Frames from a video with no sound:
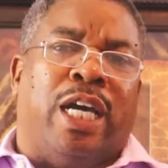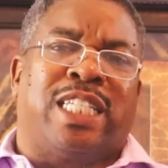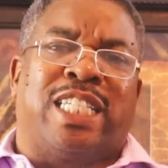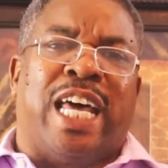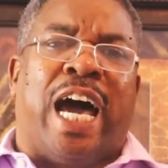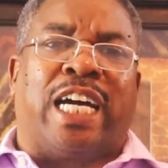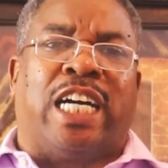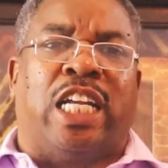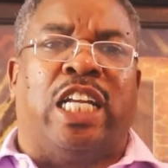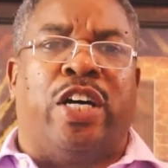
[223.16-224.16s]
It's not
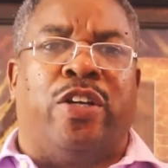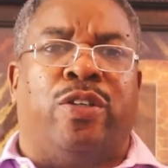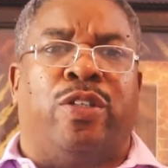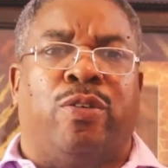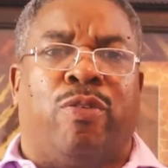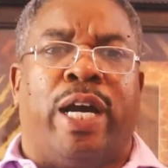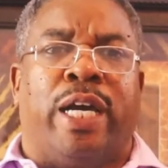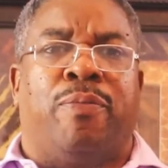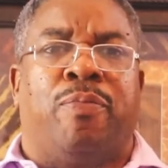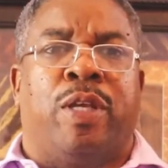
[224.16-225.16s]
cluttered,
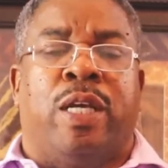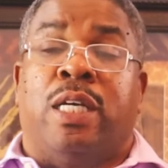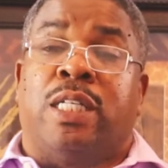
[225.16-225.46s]
right?